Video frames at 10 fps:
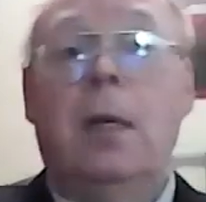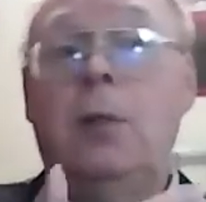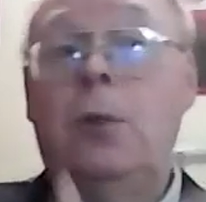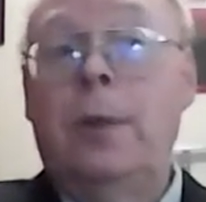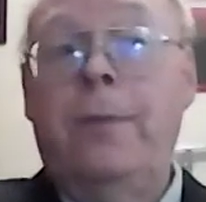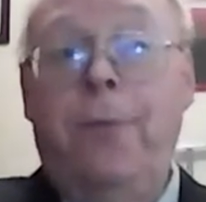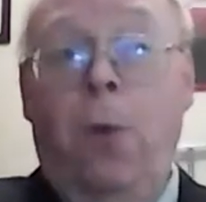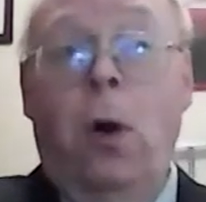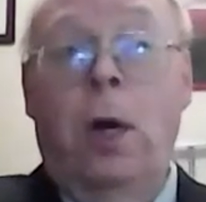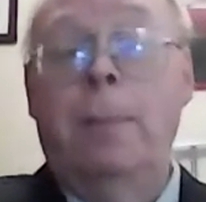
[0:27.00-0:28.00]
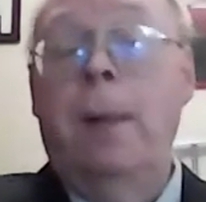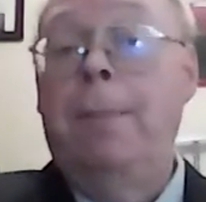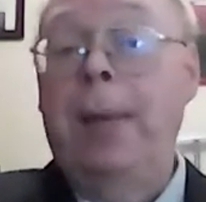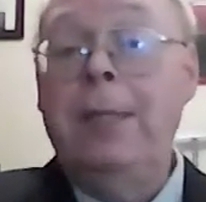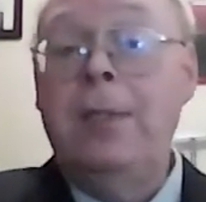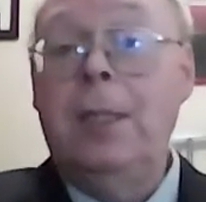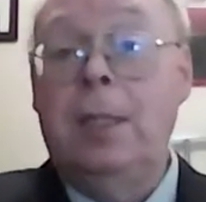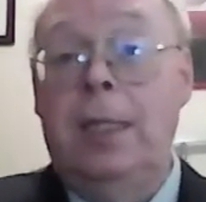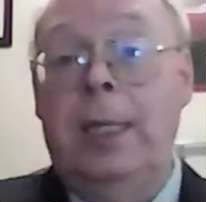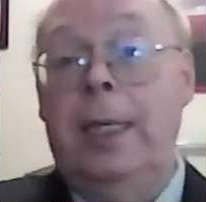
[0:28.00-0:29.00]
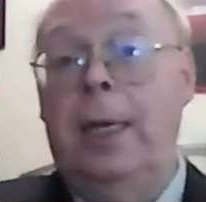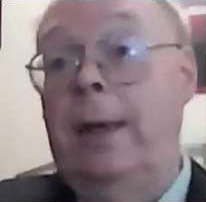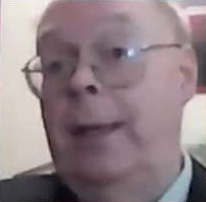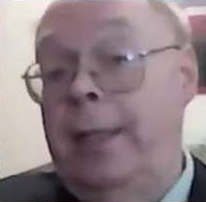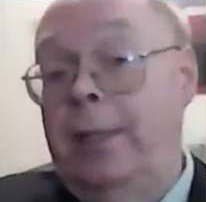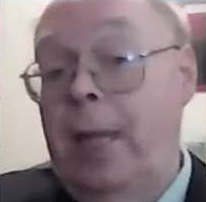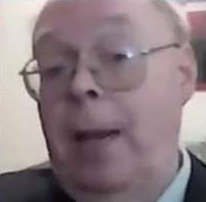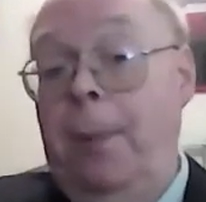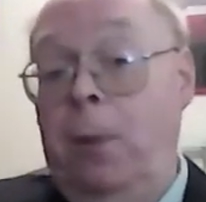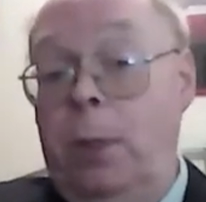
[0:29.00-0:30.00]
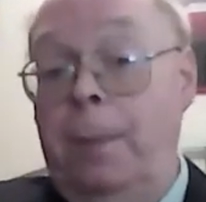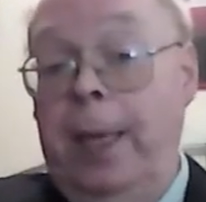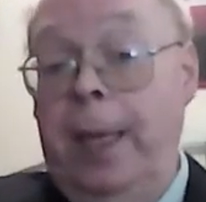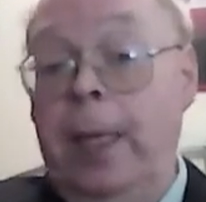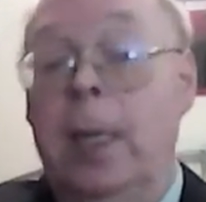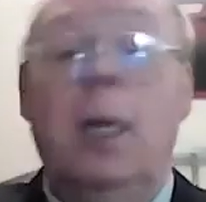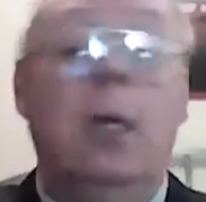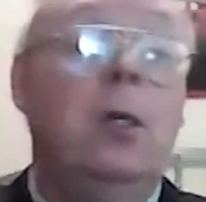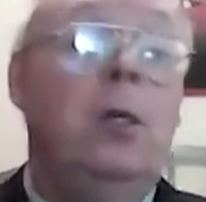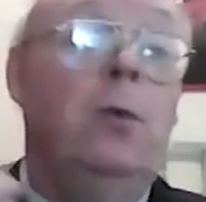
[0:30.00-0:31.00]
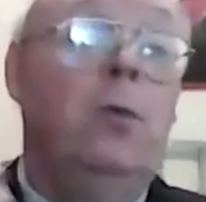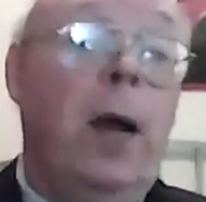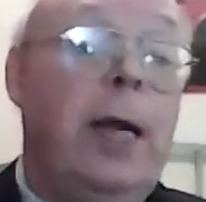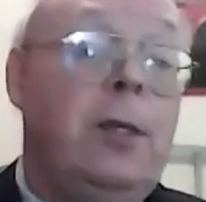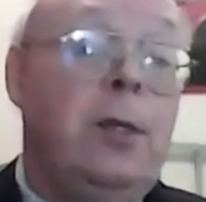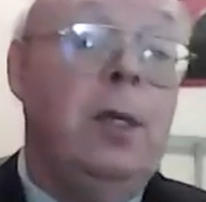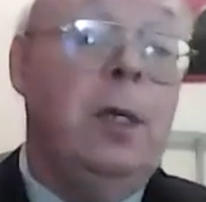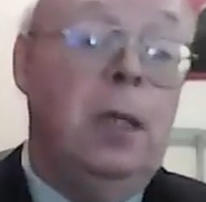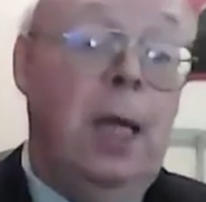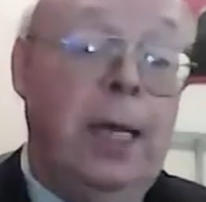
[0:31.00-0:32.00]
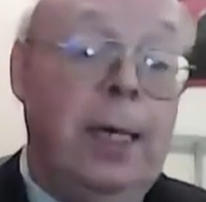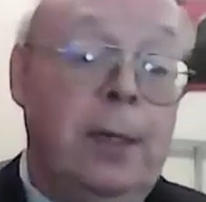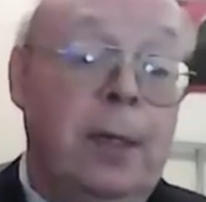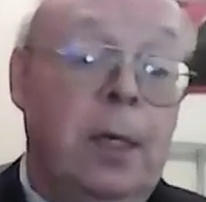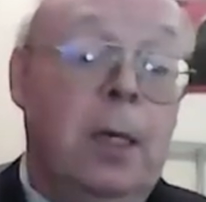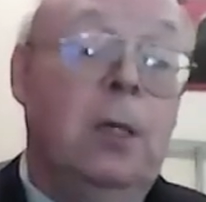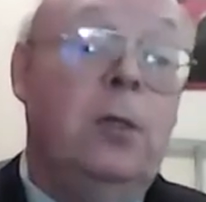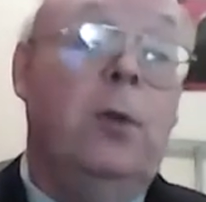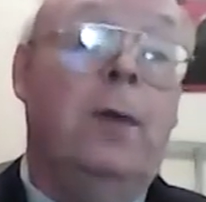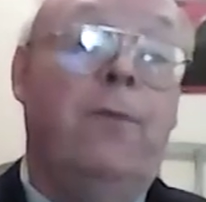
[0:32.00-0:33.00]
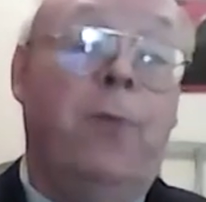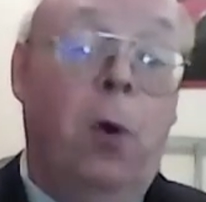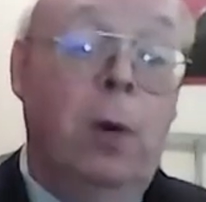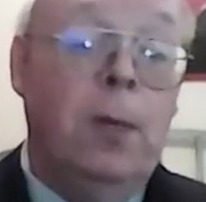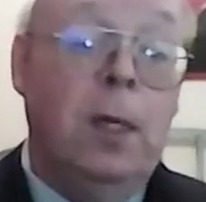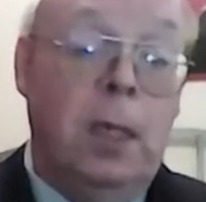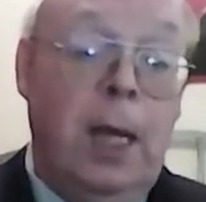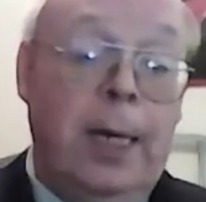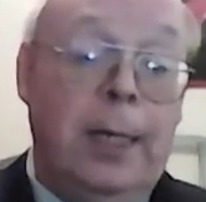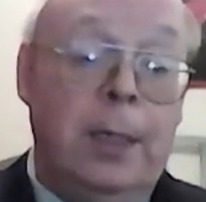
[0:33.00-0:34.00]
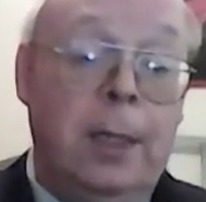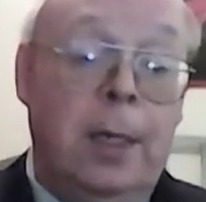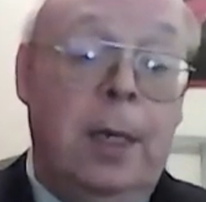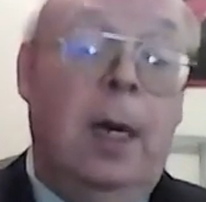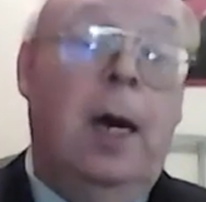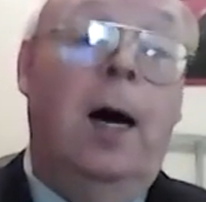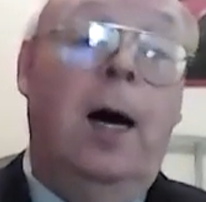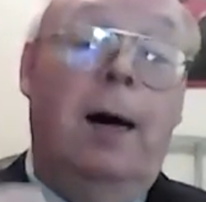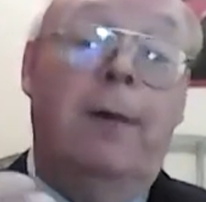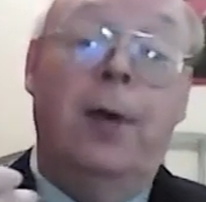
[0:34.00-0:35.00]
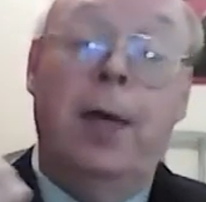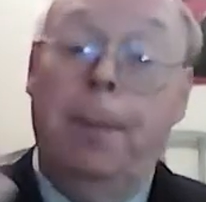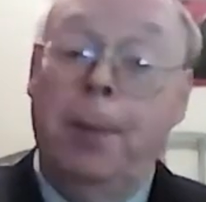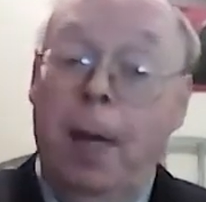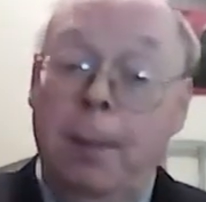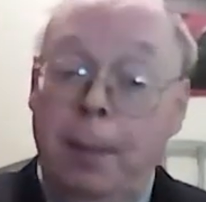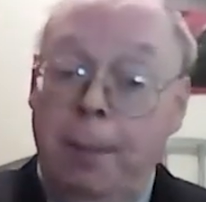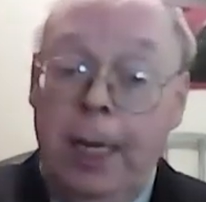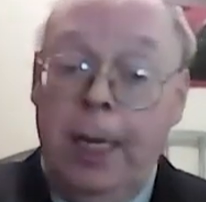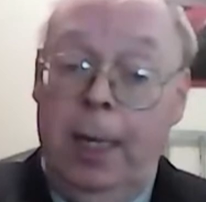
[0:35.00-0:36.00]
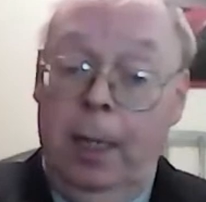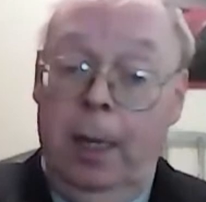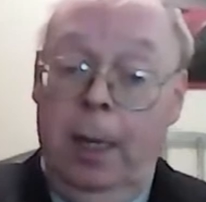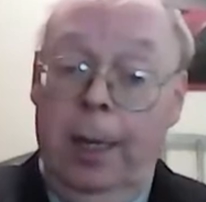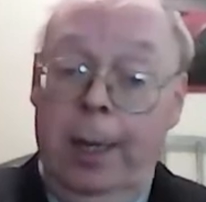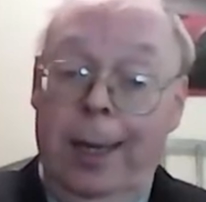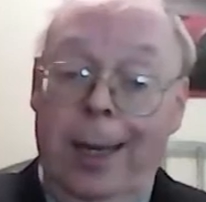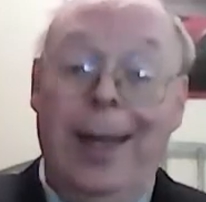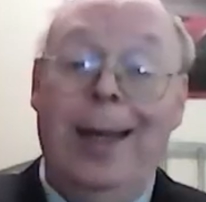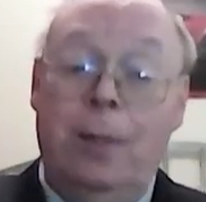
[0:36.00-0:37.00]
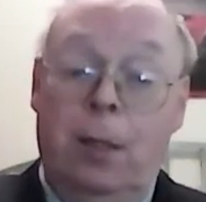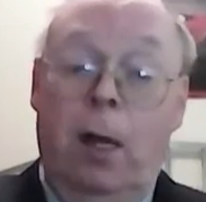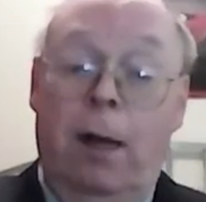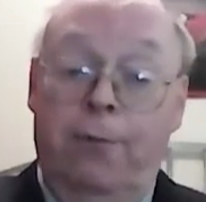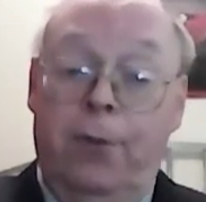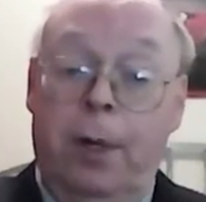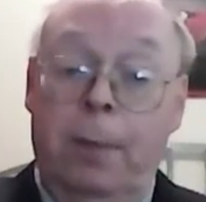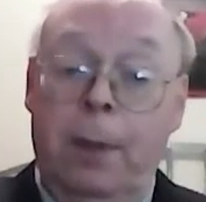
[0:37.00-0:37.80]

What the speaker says: To inform, basically, an example would be you write to the client to inform the client of an upcoming meeting at the law firm.